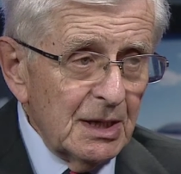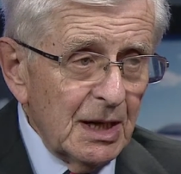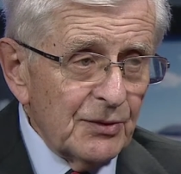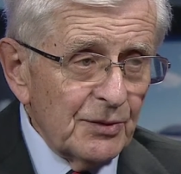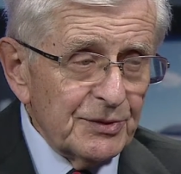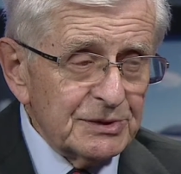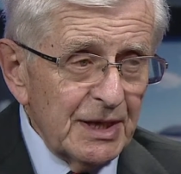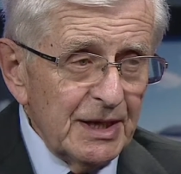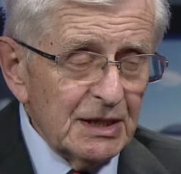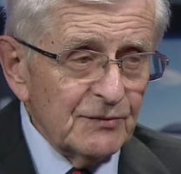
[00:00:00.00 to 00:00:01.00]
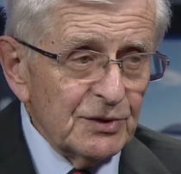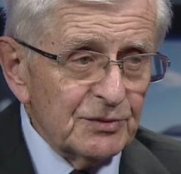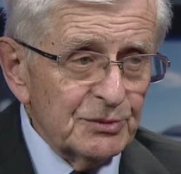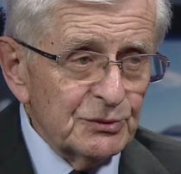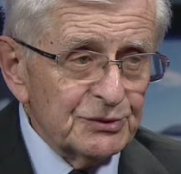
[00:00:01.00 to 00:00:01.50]
I thought there's a hell of a lot of
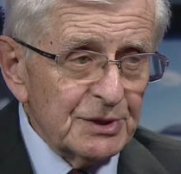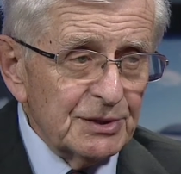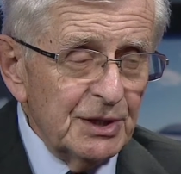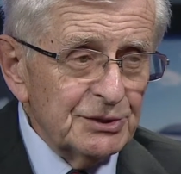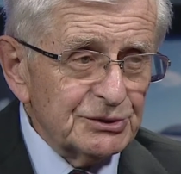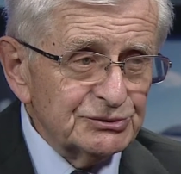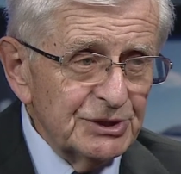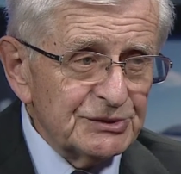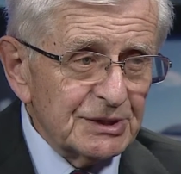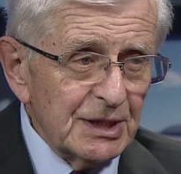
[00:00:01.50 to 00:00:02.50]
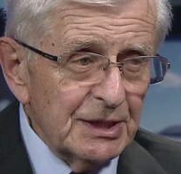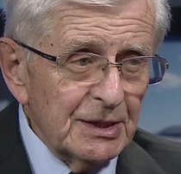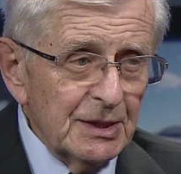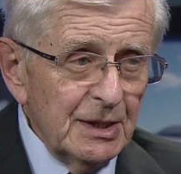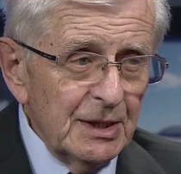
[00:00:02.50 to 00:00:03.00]
music. And only just recently
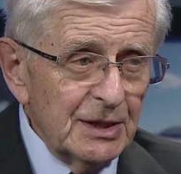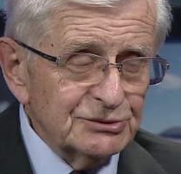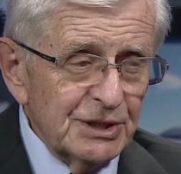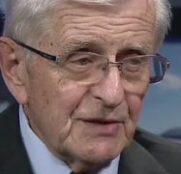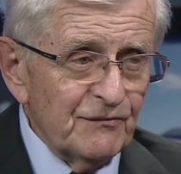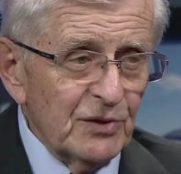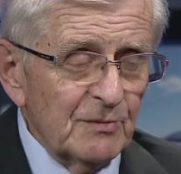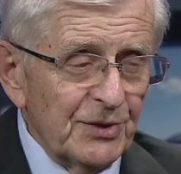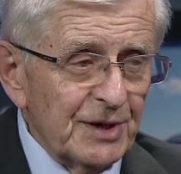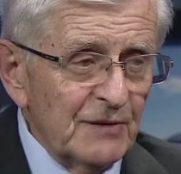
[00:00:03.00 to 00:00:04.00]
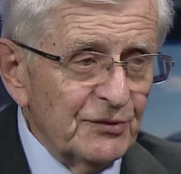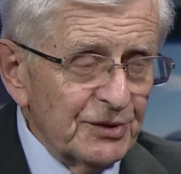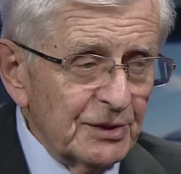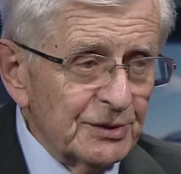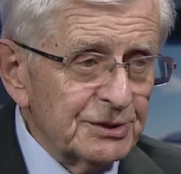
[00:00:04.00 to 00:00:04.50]
it really confirmed that
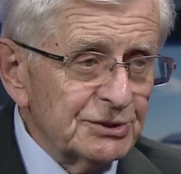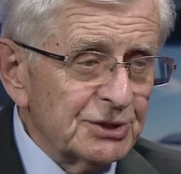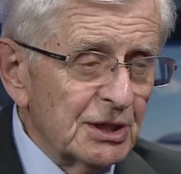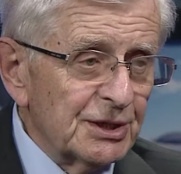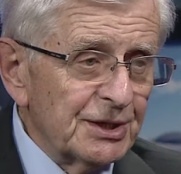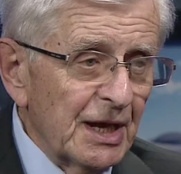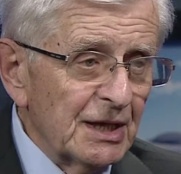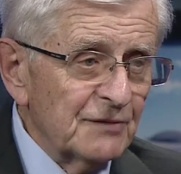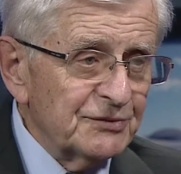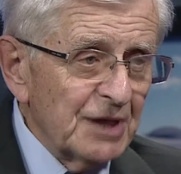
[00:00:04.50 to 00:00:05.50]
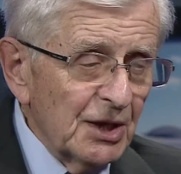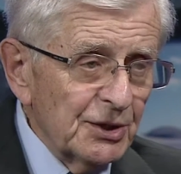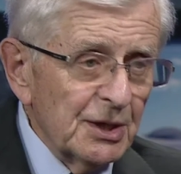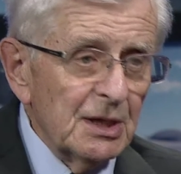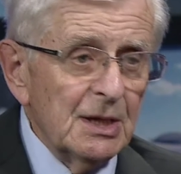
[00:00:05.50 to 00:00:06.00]
everything that Shirli and I have done,